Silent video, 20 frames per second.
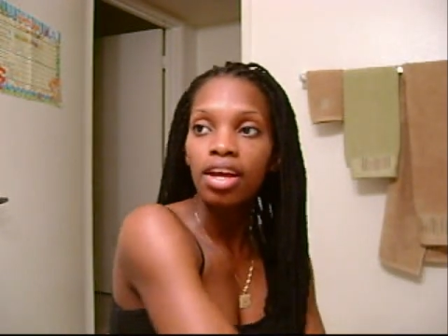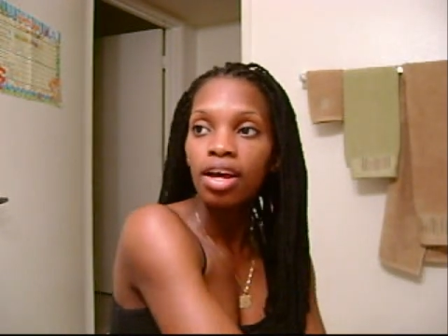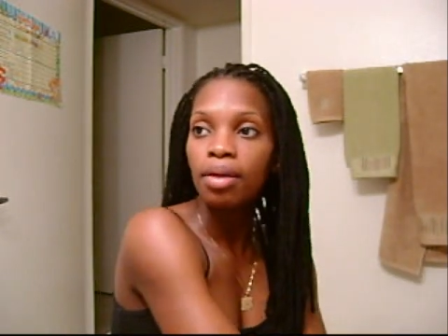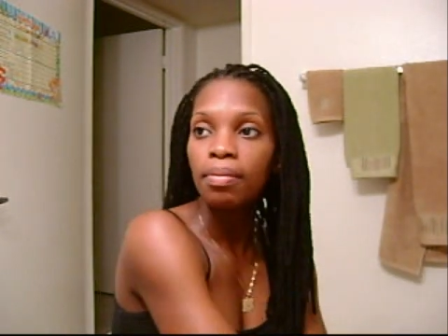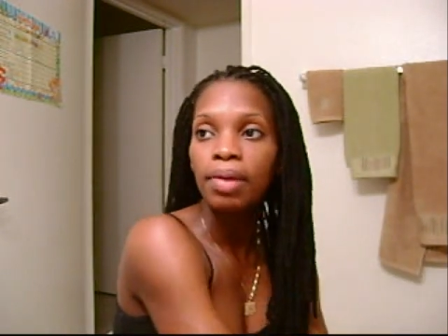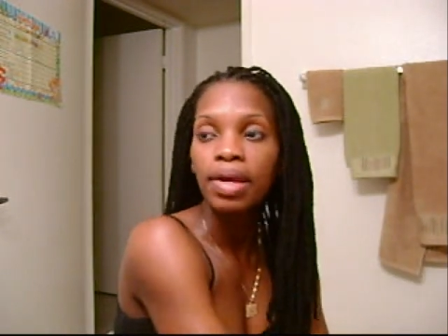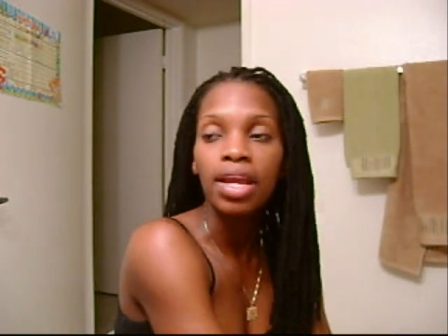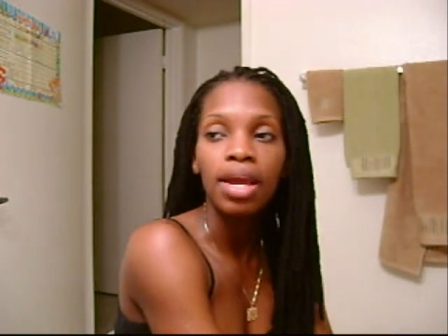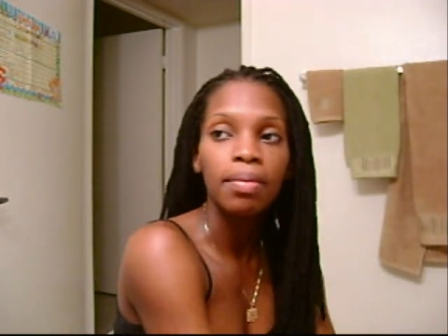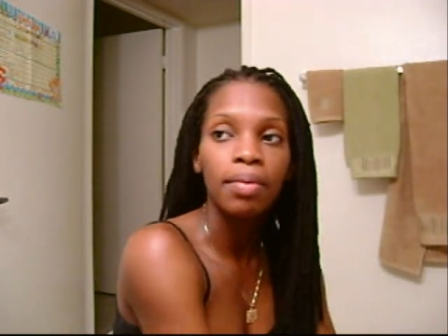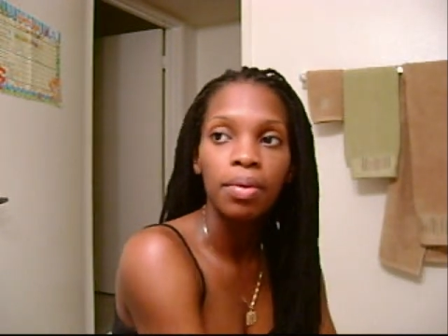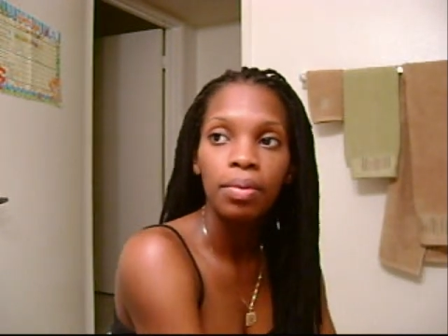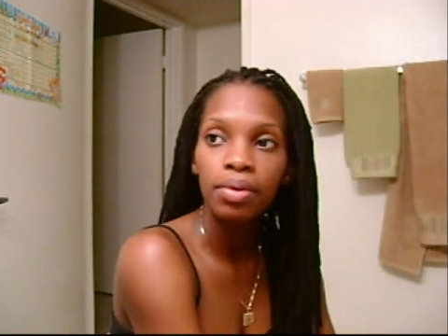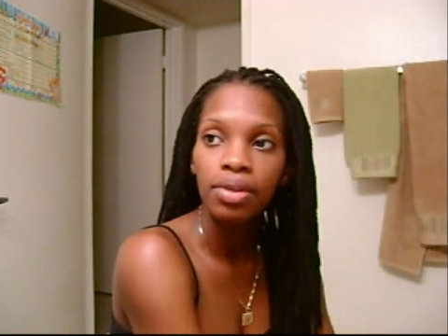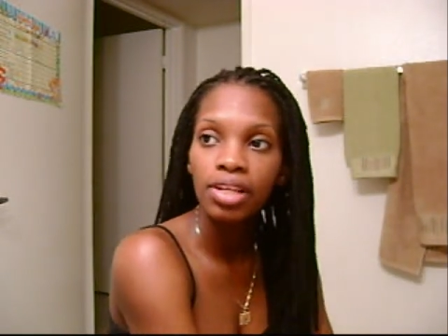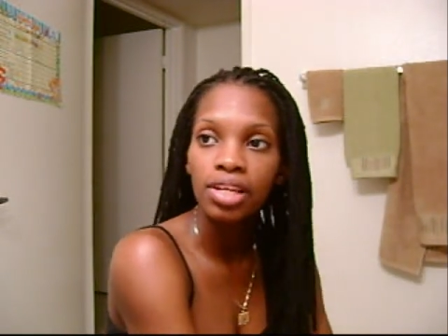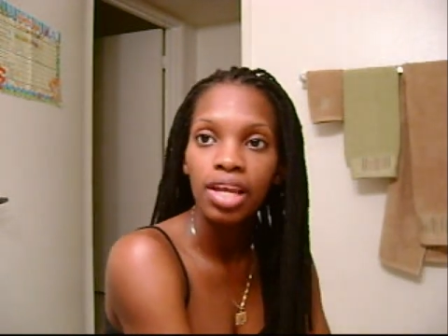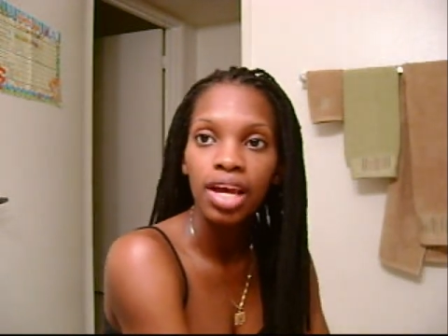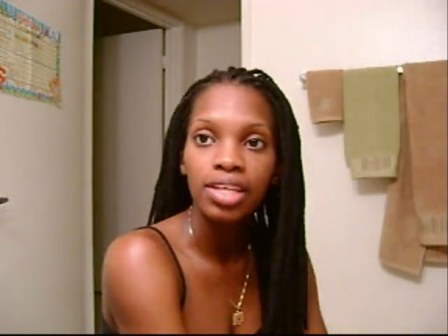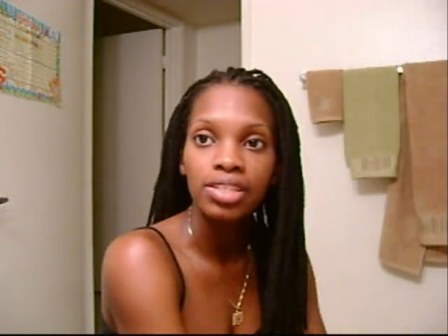um, it came out
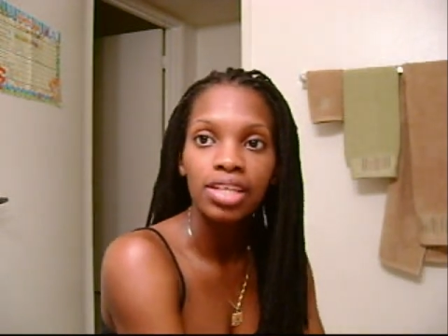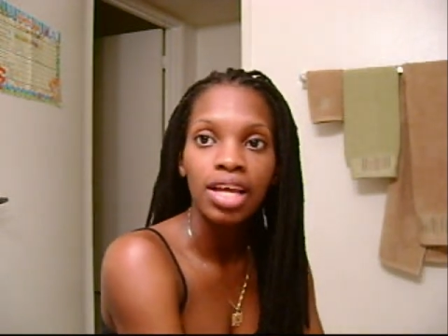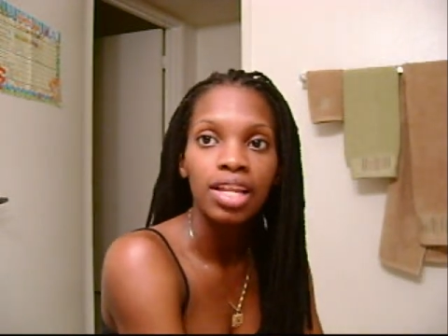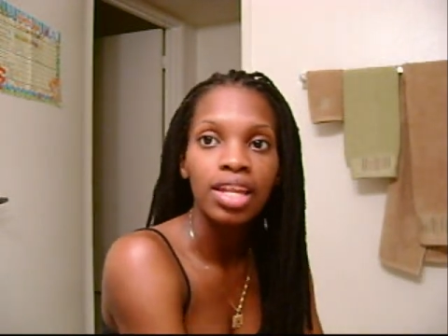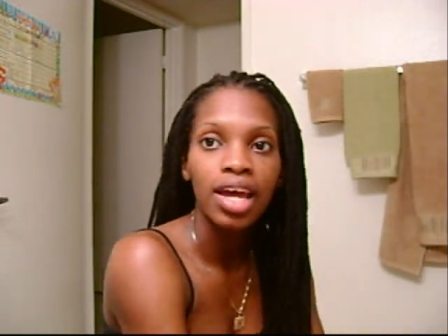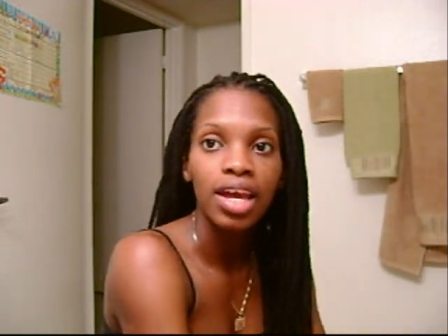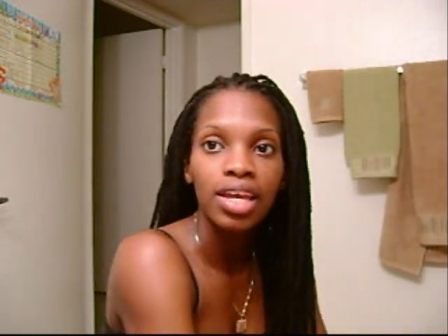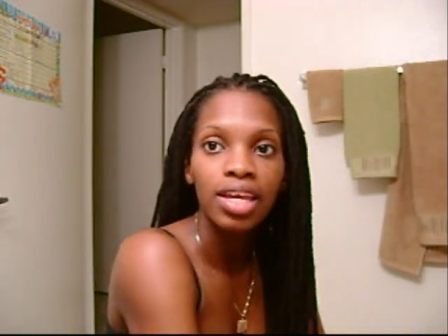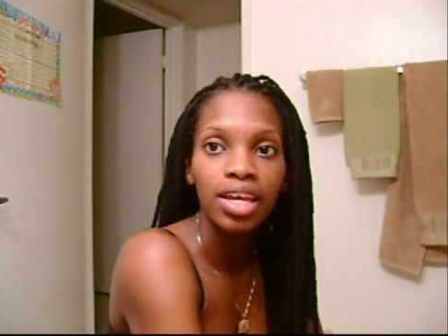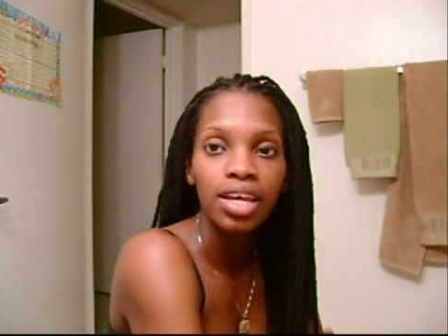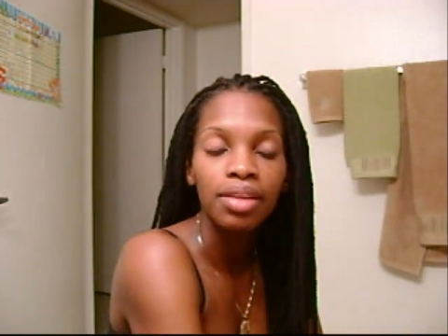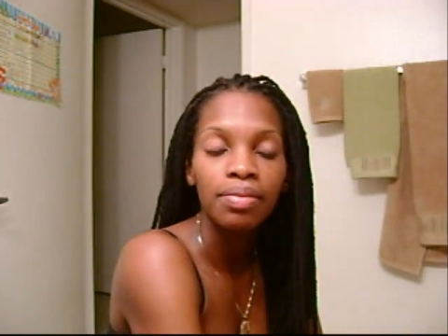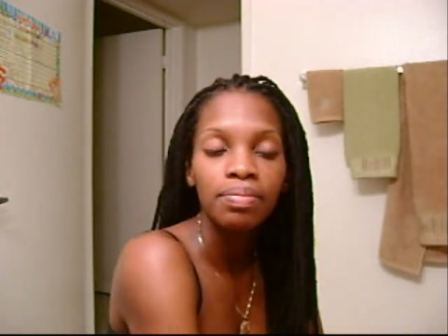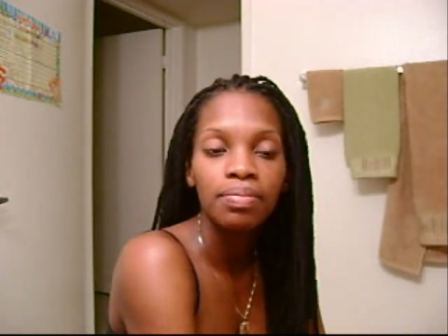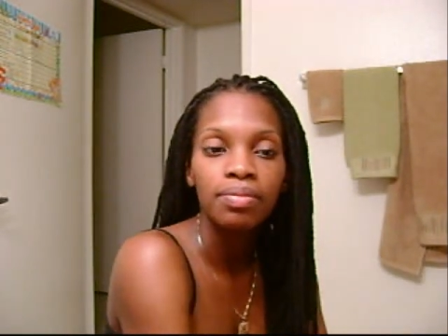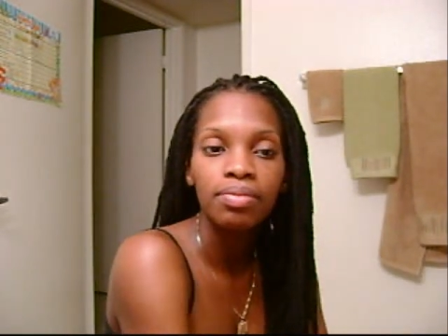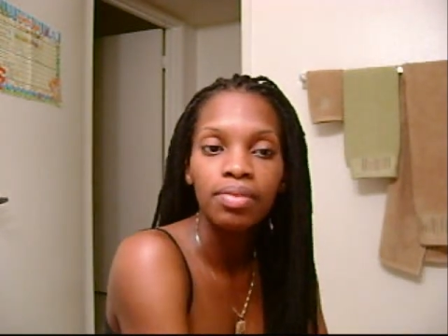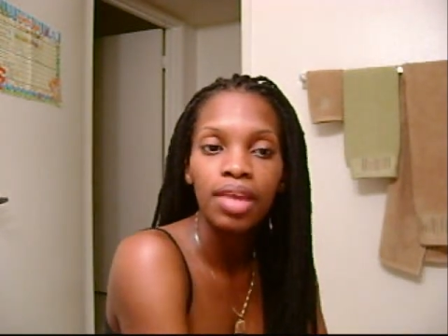really nice. I like it.